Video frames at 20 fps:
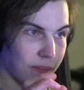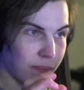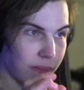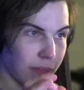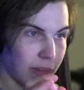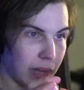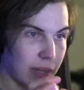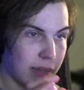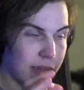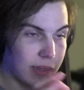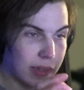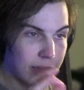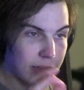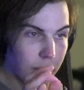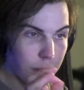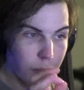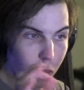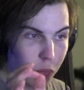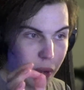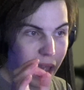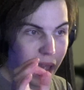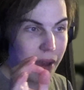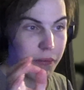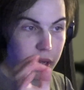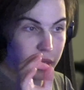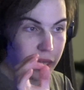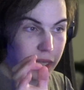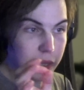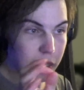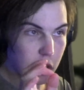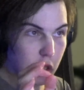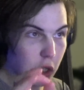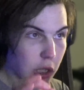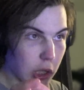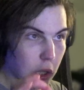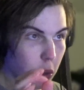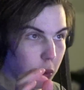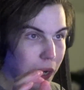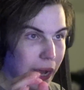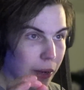I think everything that's going to
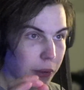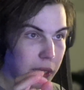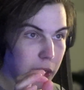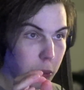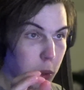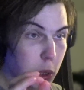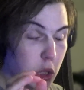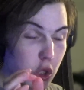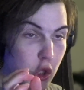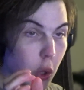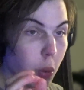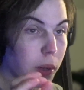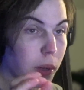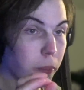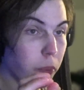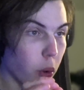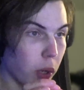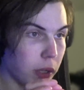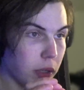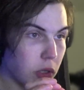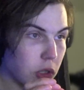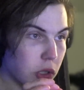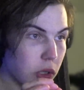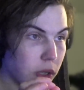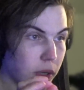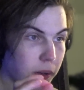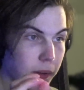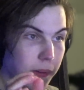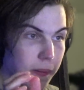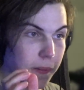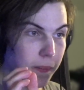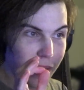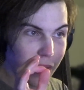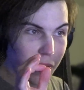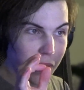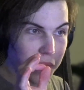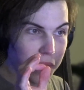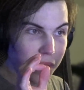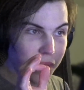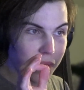go down here is so important
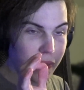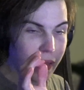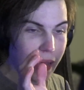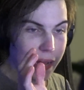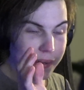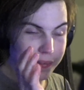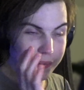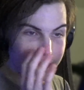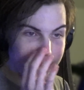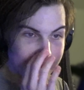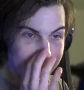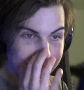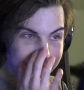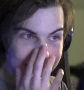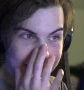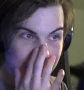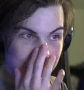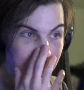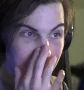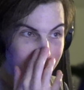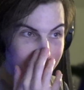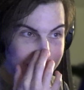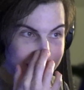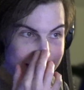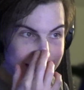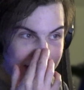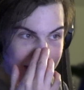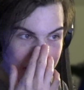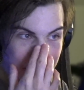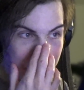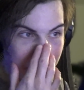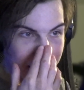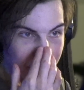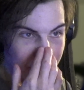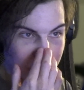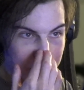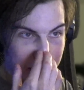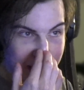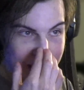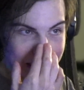that small details
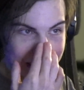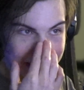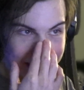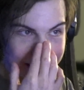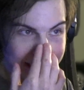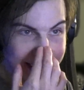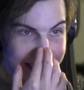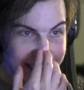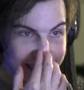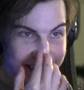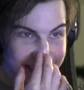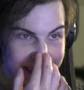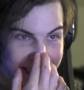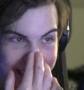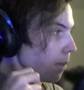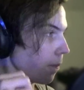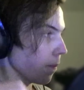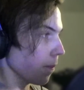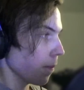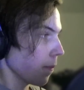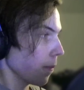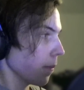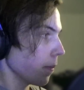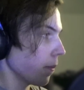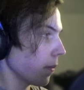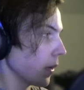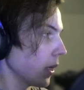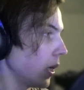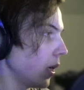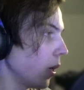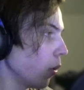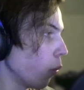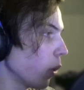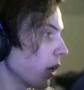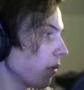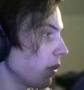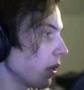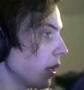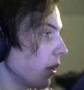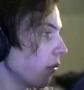matter, basically. What
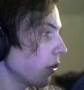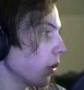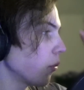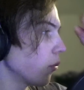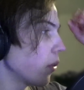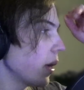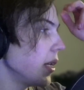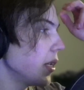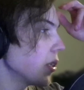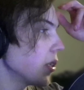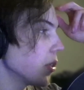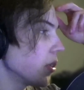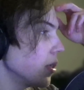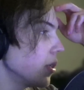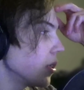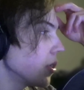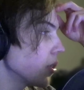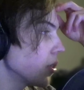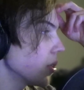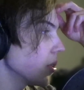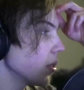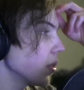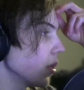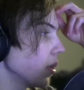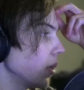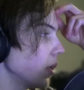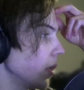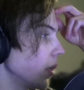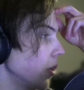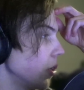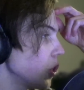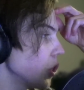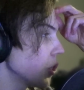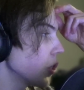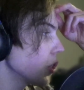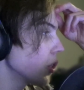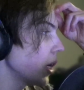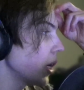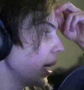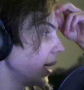if the different races is
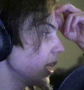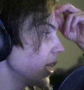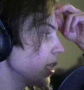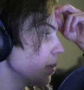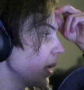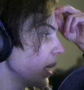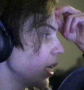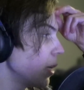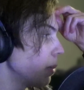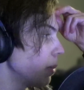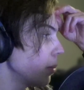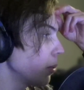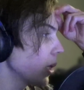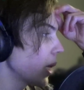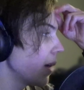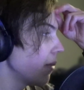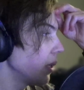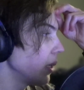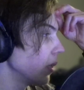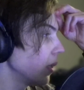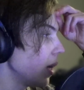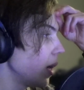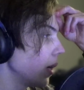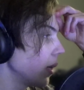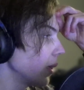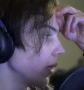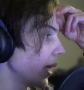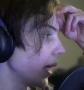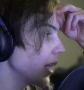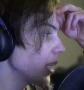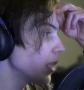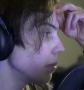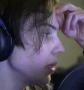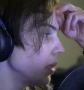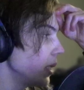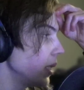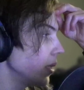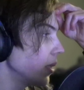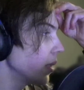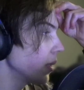just science making people having long legs
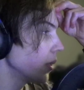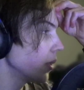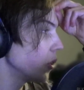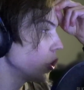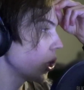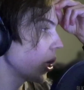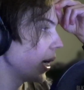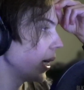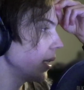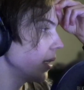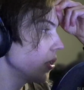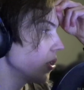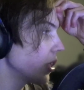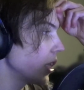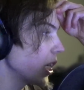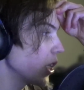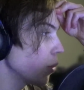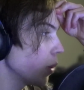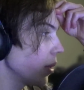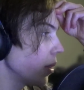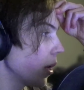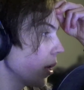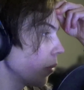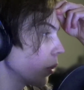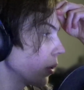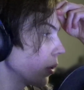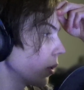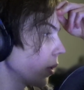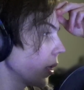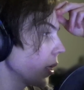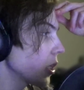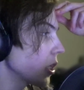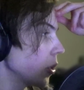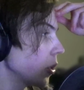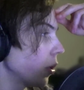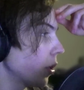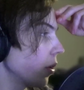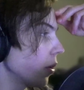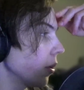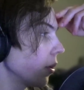being giants? That's why they were
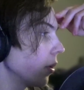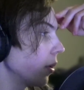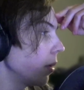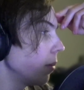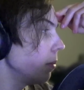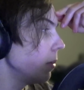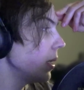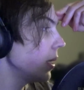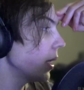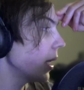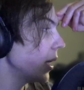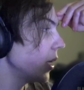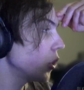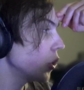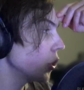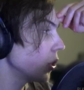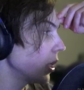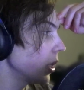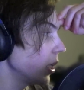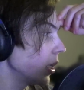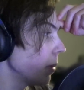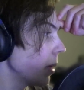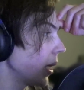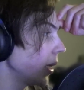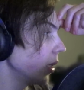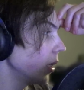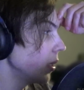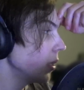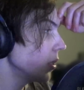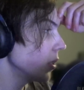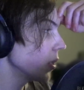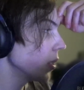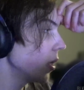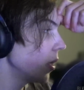excluded and being ancient kingdom allies?